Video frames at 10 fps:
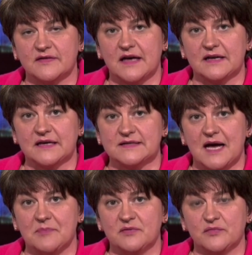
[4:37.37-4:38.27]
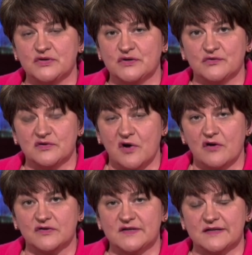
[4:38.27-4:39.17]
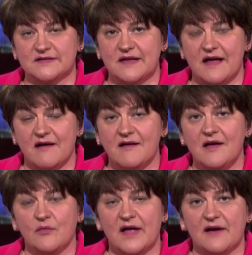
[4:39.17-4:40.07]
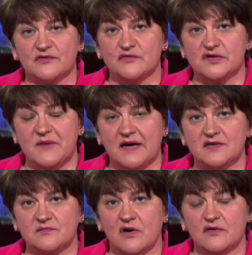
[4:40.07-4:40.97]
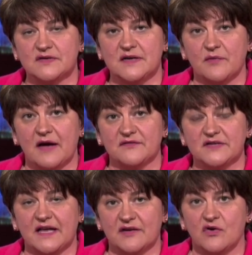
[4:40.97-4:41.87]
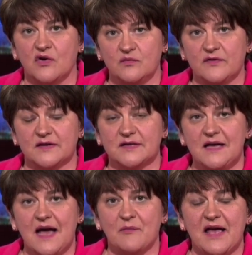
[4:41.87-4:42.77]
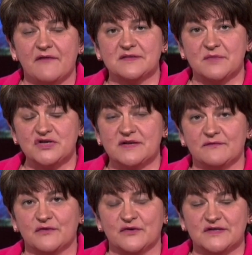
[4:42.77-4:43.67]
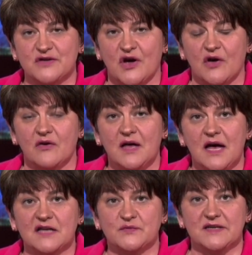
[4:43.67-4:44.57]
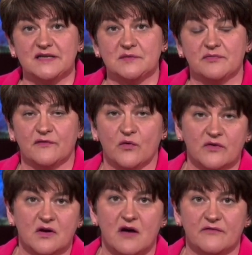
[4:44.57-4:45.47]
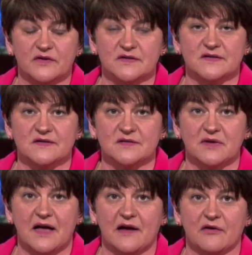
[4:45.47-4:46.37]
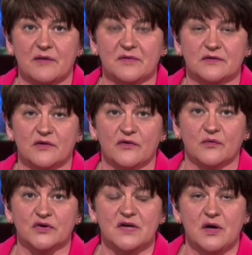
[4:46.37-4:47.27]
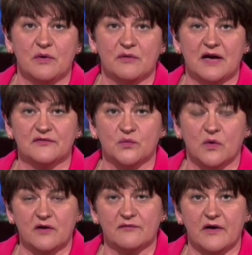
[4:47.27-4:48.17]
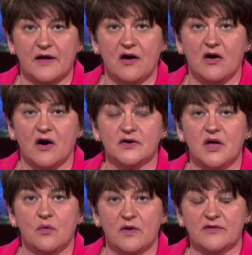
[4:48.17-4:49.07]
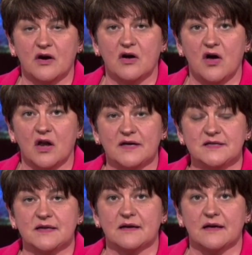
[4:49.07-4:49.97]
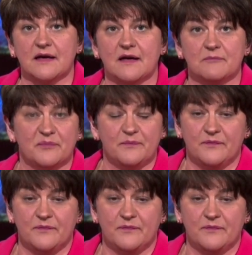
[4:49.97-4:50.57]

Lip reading: that has happened. But, you know, democracy is there. We have to respect democracy, and we have to get on with it. And we have as much influence now as we did before the Confidence and Supply Agreement. In other words, we will have to work very hard with our colleagues and